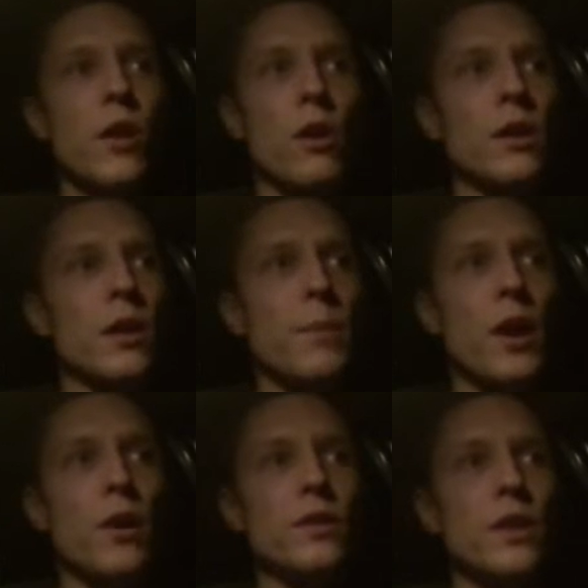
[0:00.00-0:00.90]
Talking
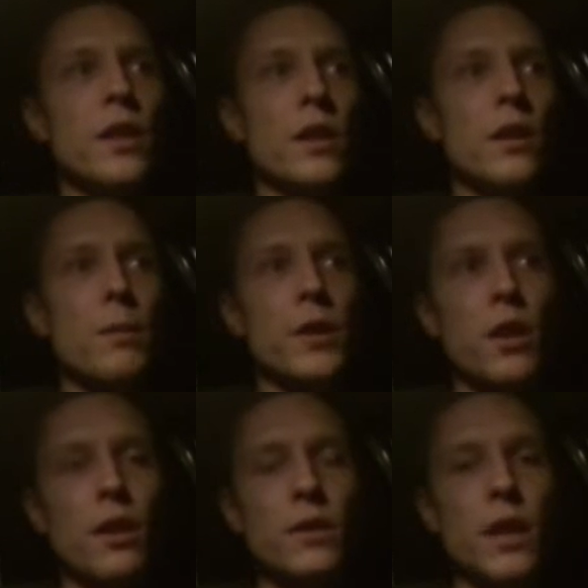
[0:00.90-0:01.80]
about economic
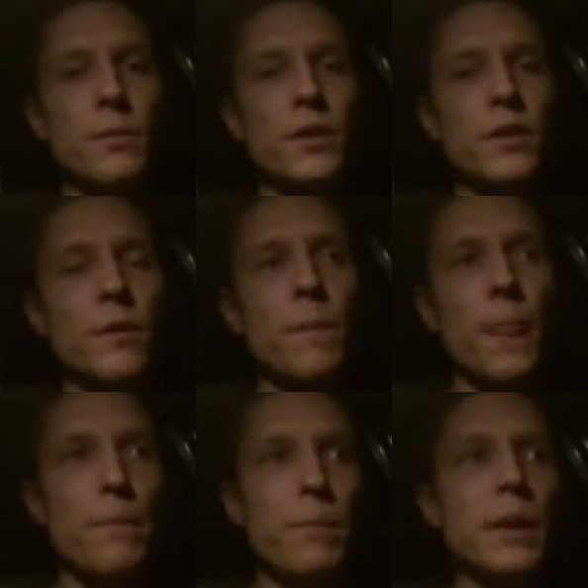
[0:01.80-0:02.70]
concepts,
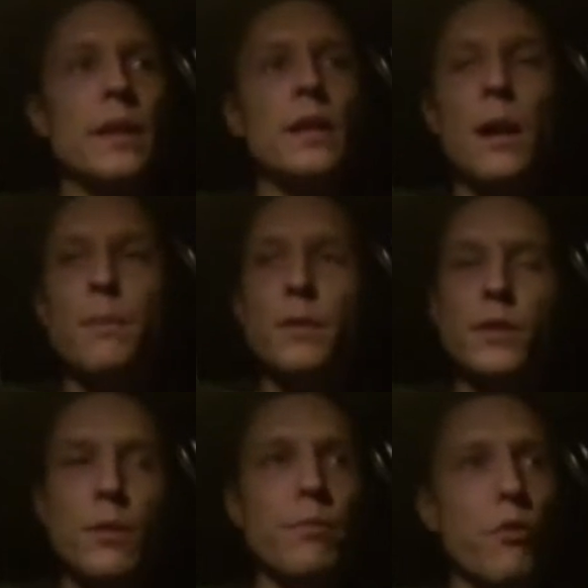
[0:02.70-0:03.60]
building up
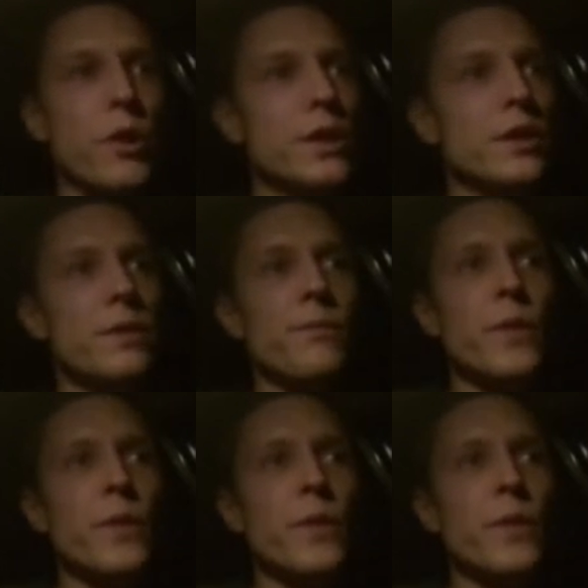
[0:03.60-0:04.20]
some boards